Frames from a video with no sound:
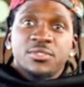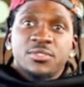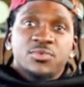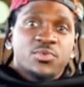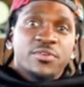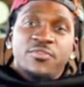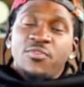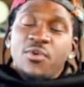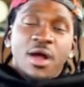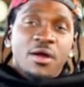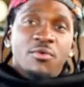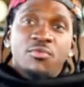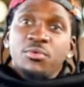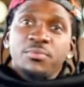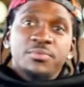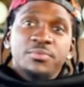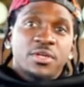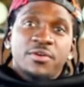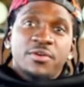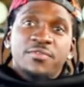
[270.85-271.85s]
24 hour
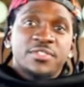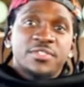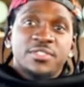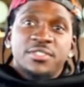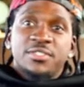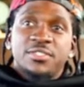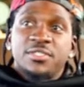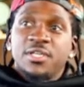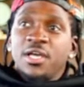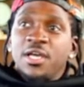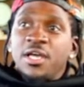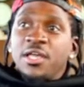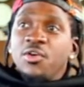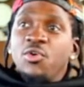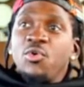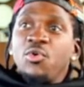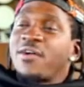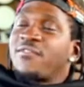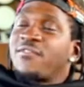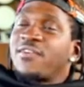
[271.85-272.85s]
room services,
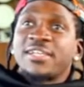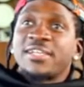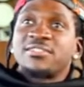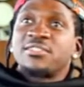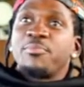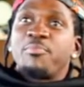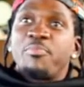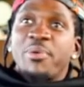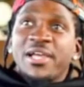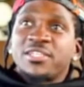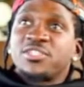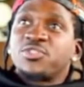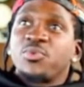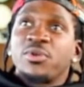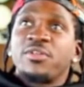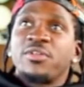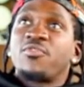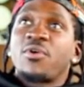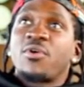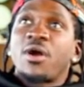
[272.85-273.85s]
whoever has the best
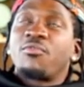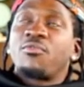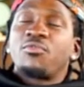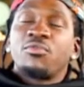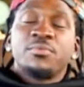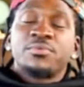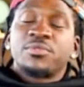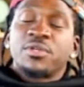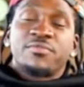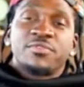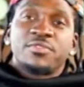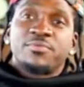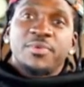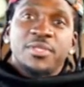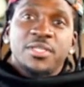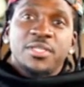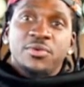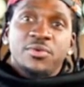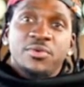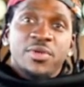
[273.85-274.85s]
24 hour room service
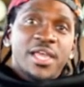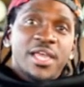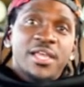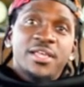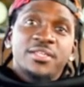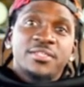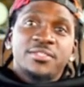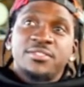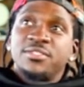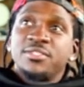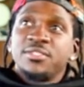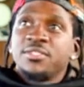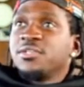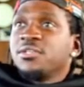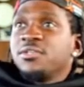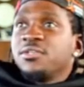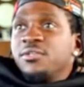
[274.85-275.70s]
menu is